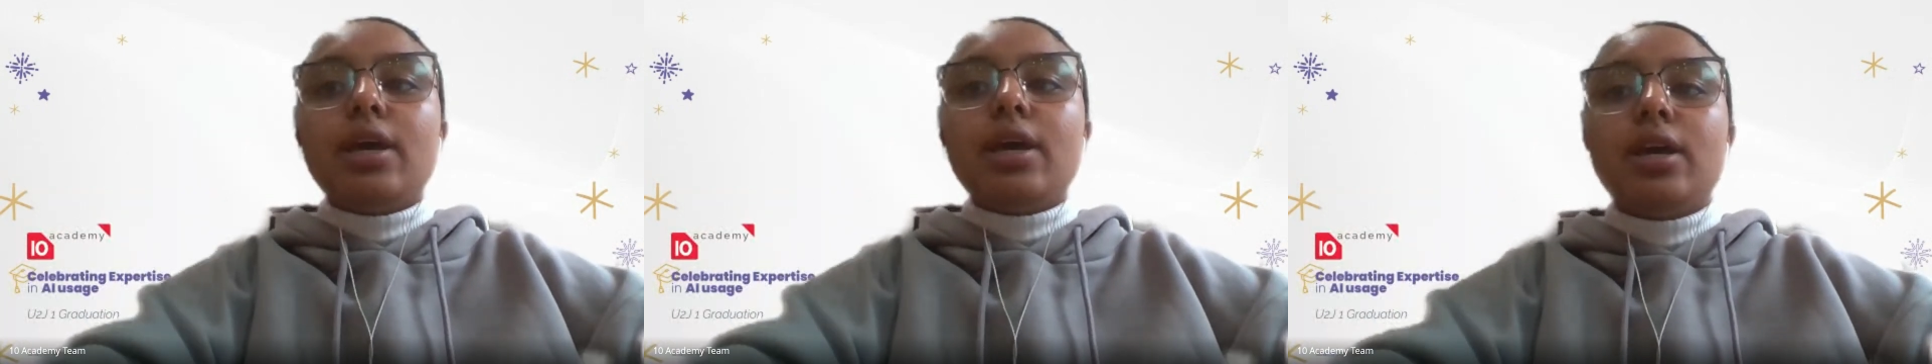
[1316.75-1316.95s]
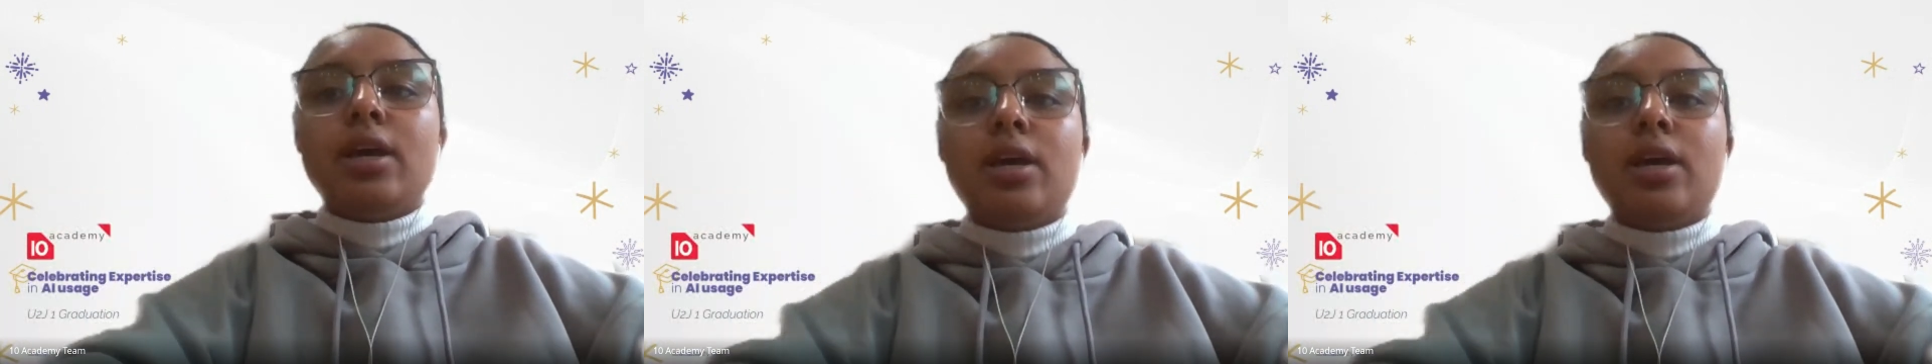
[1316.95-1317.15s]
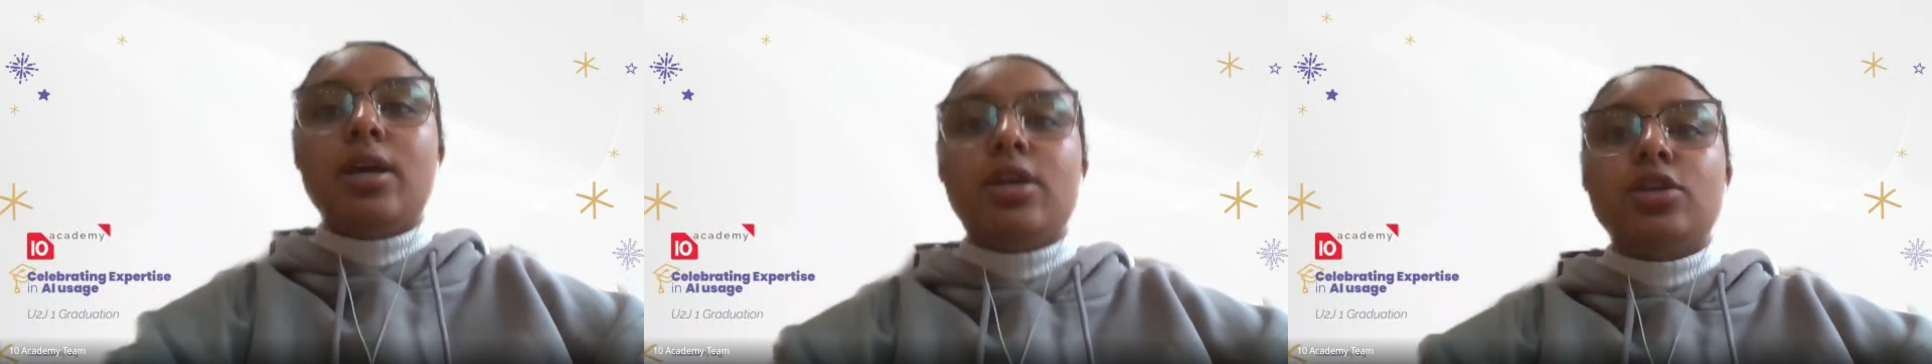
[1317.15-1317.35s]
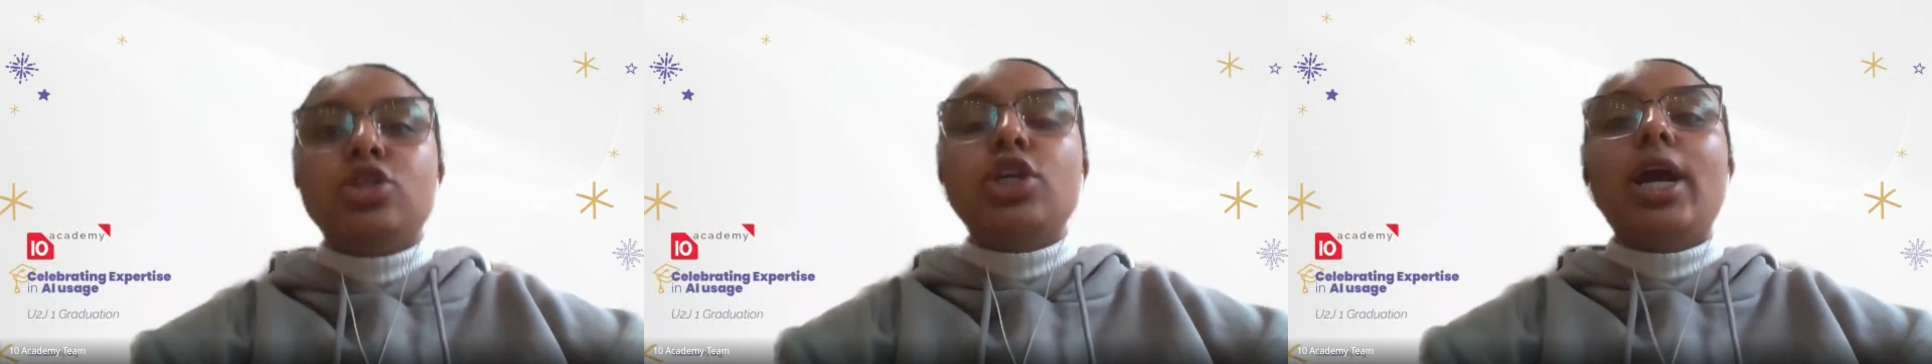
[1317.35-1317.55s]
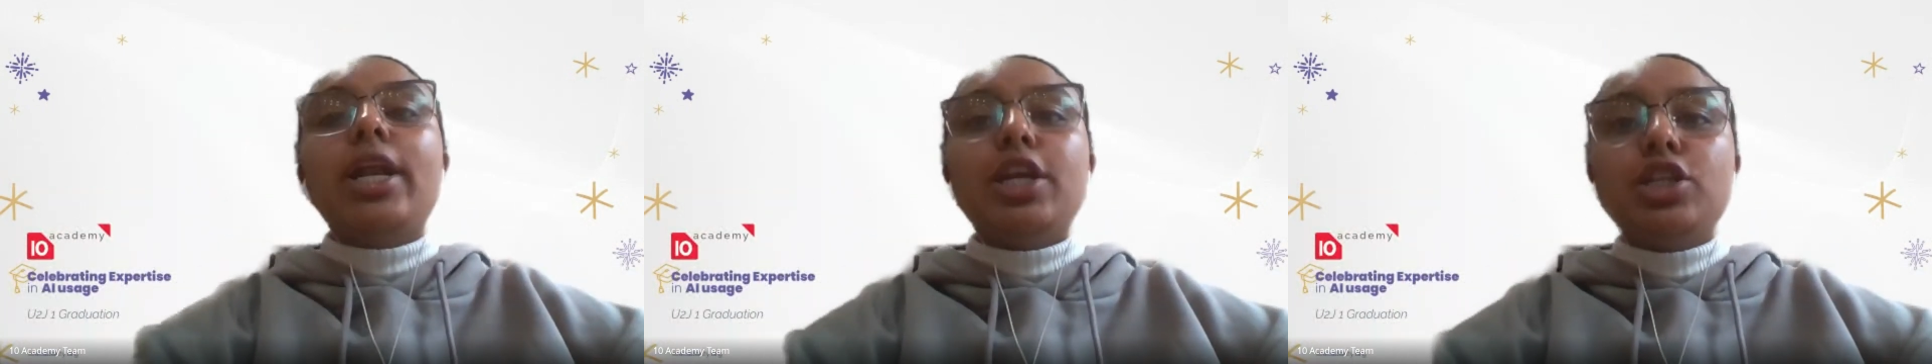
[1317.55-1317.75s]
uh,
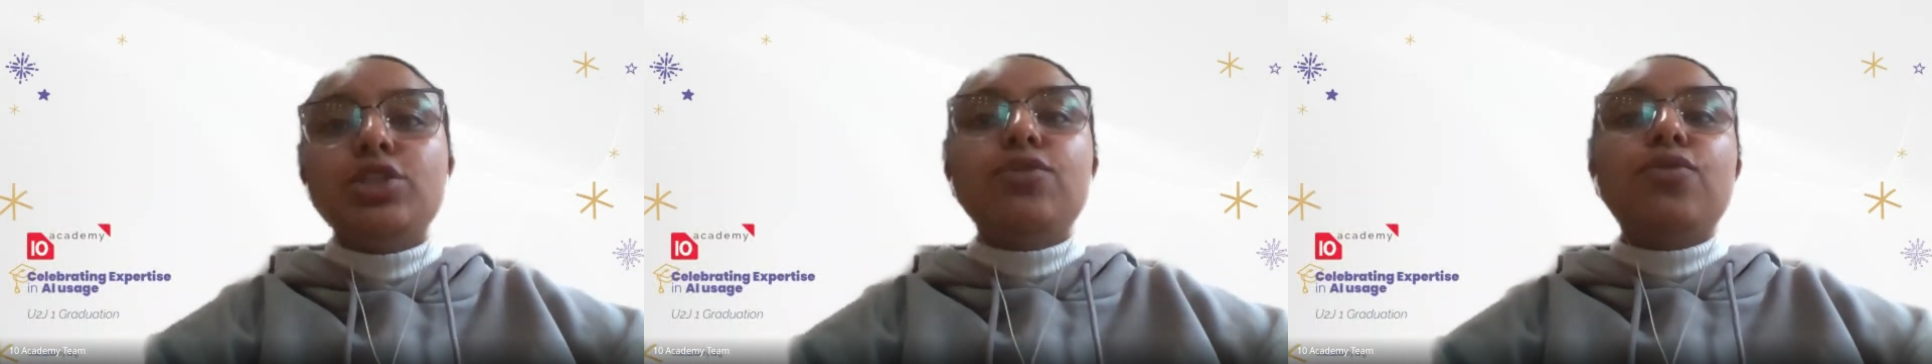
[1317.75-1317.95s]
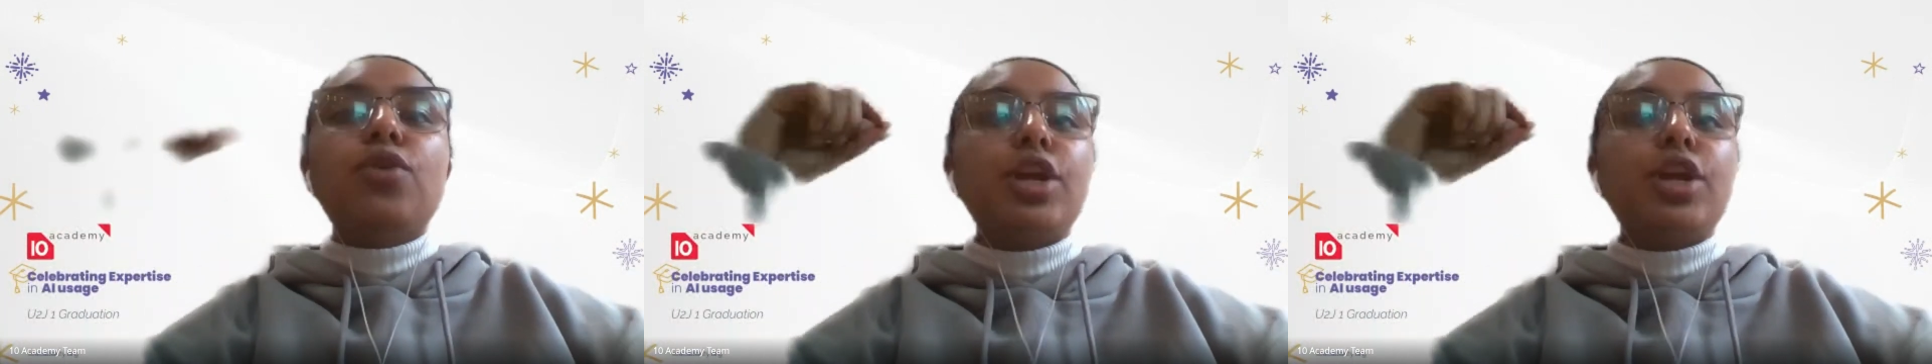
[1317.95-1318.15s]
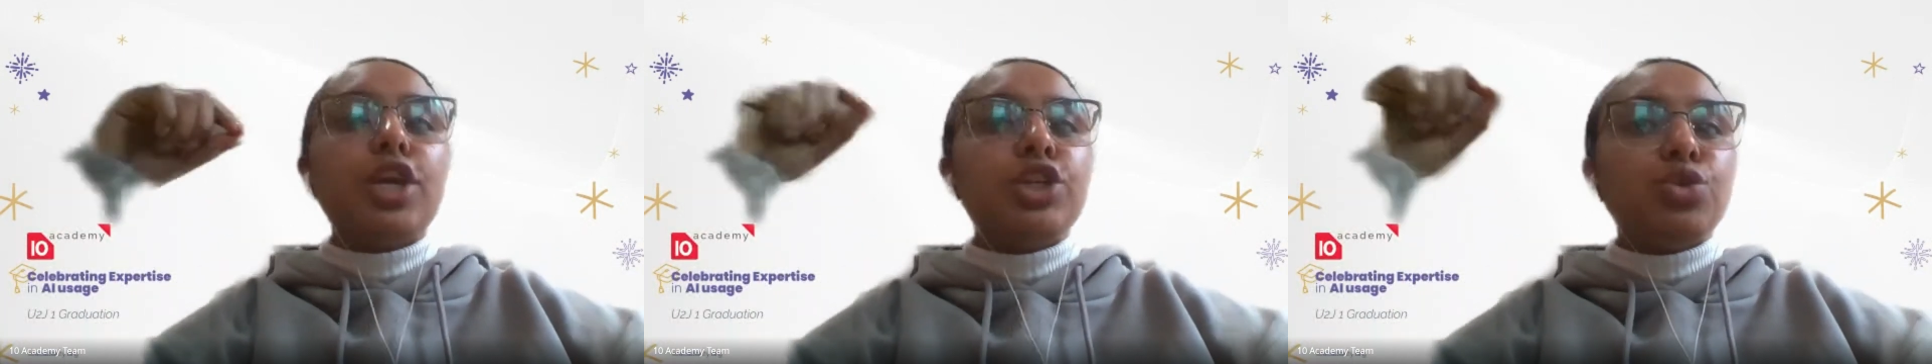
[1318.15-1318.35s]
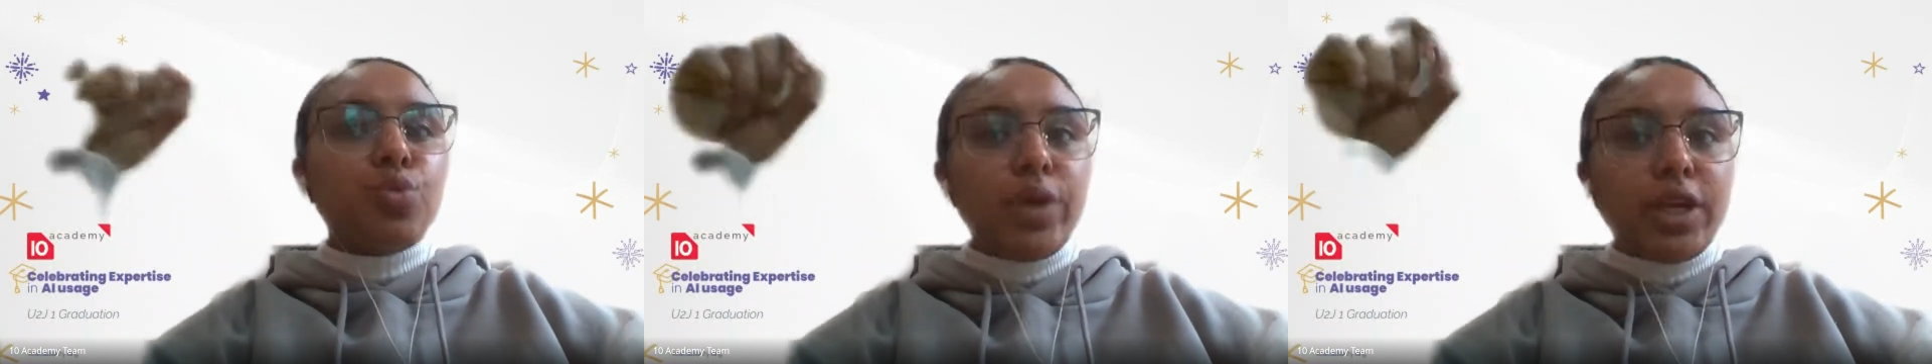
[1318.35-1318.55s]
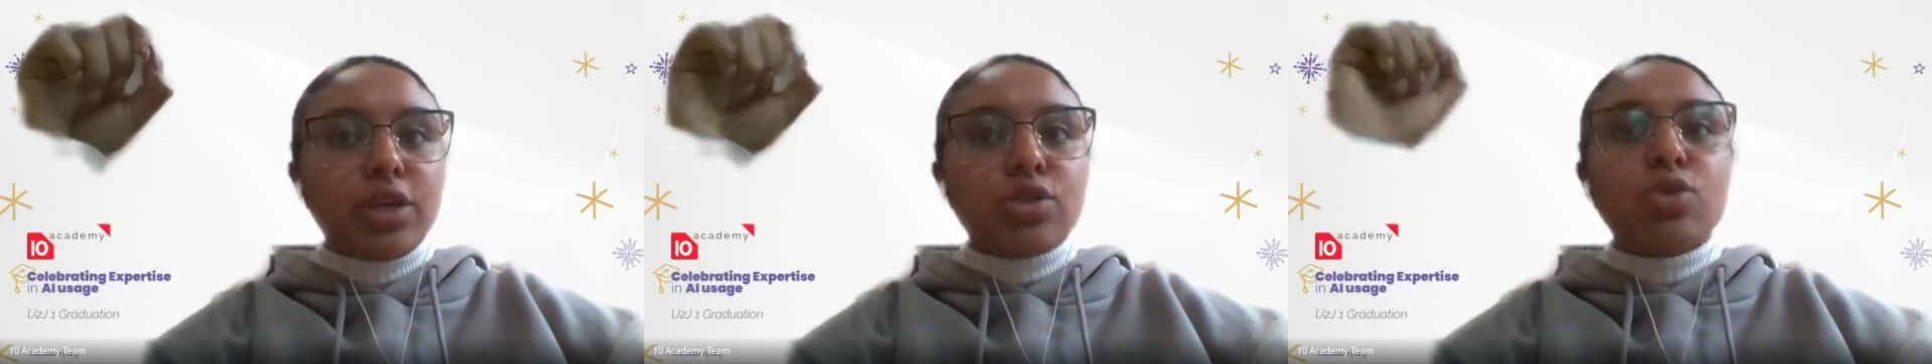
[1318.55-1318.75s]
challenge for each week.